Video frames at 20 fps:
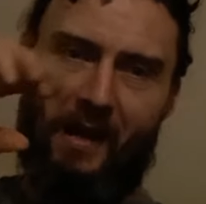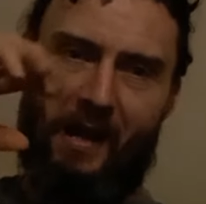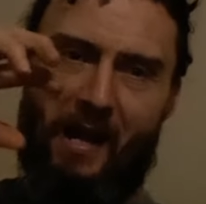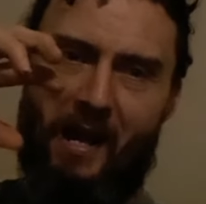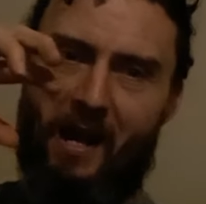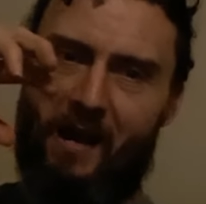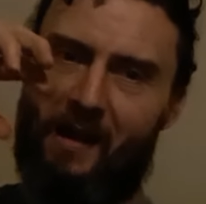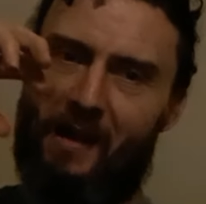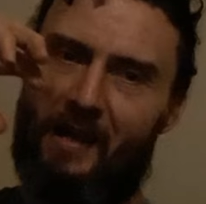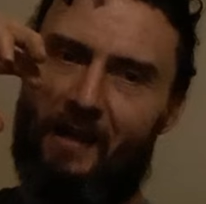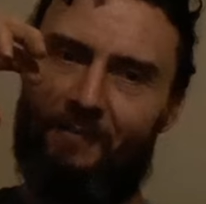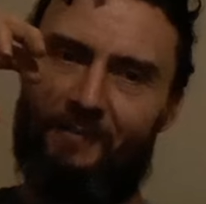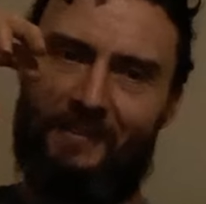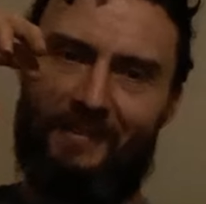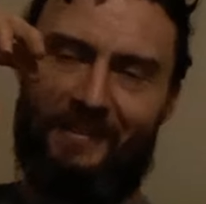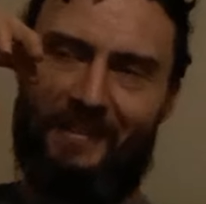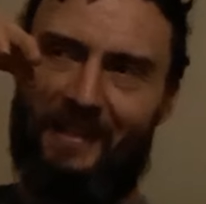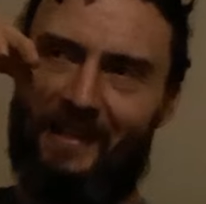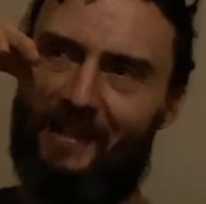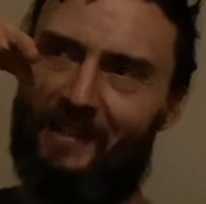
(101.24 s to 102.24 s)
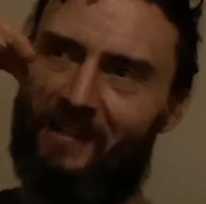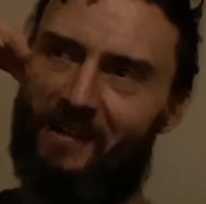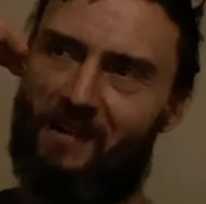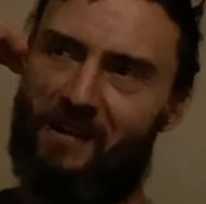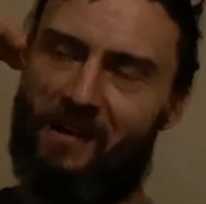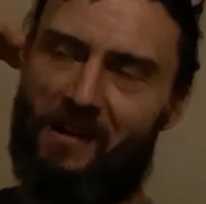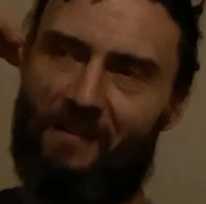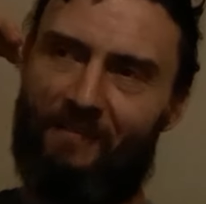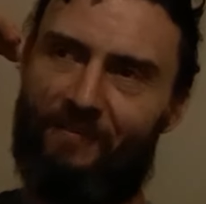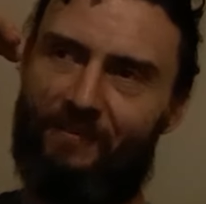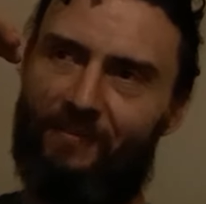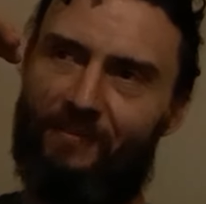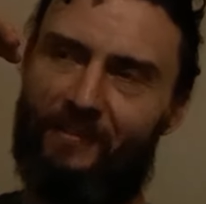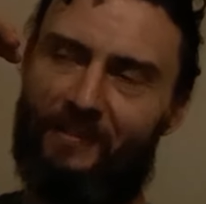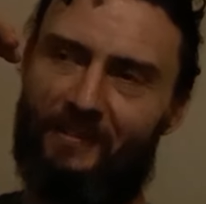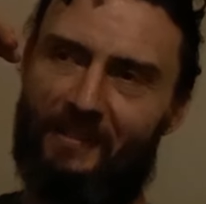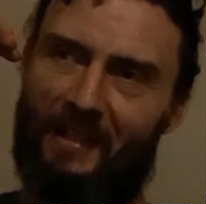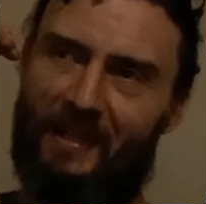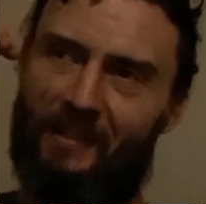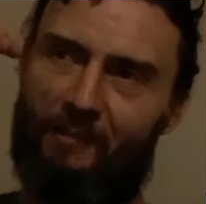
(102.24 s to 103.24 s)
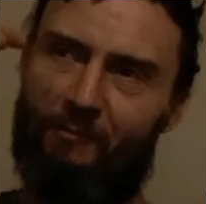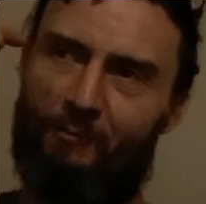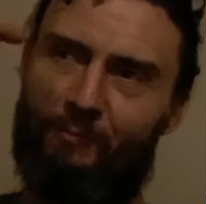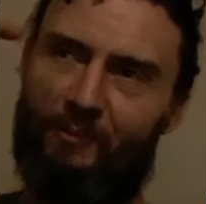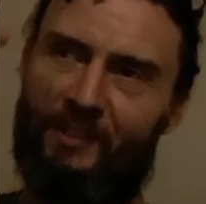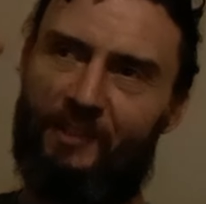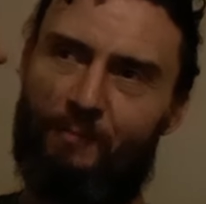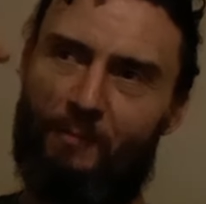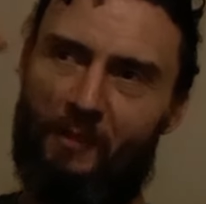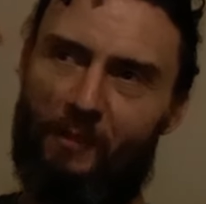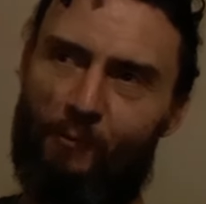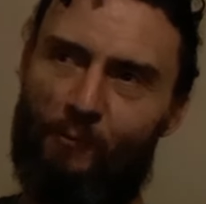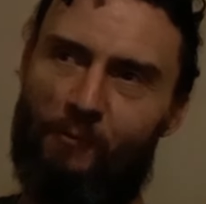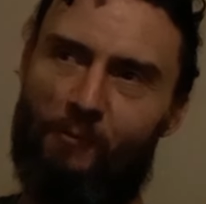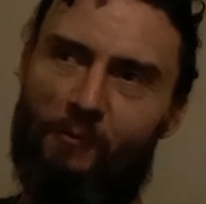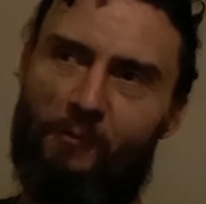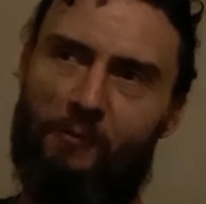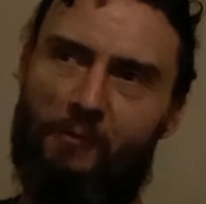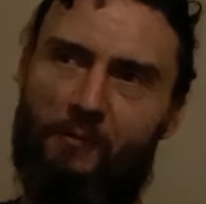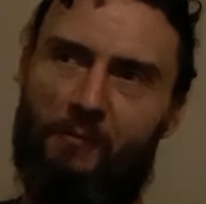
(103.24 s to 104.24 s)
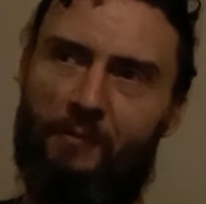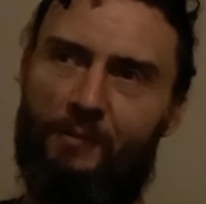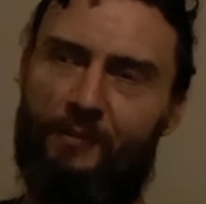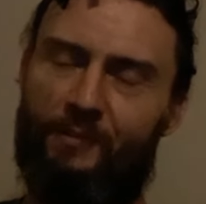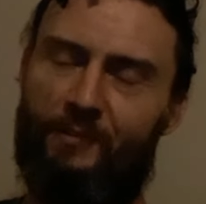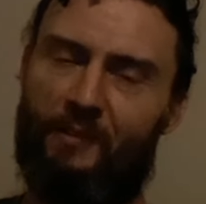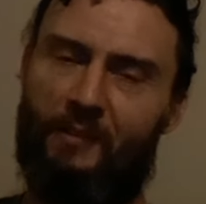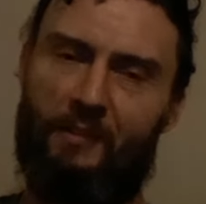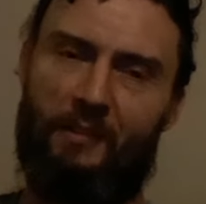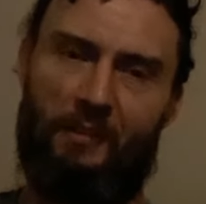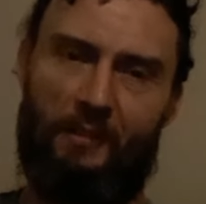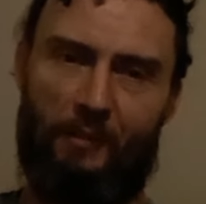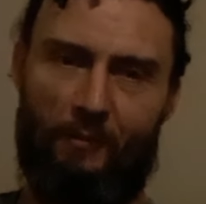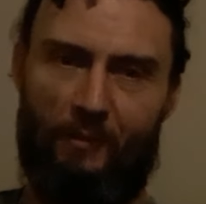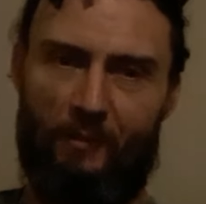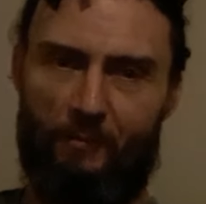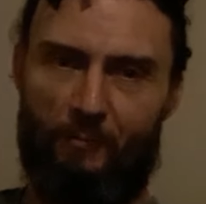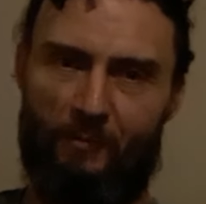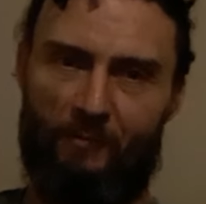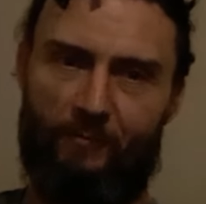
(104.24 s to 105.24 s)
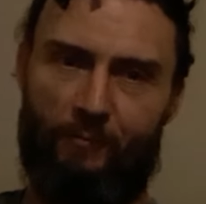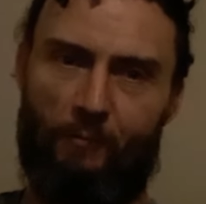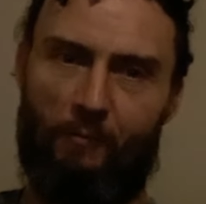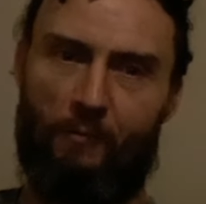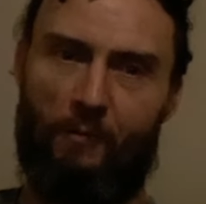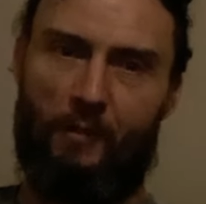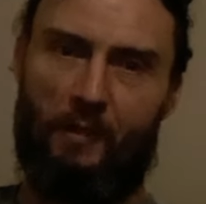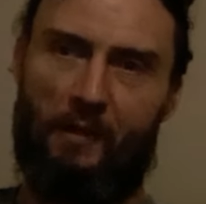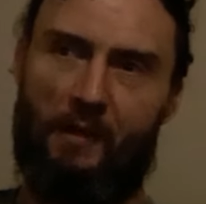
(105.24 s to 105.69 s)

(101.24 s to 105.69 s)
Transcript: I'll have to take off, because I had to replace my oil sending unit before.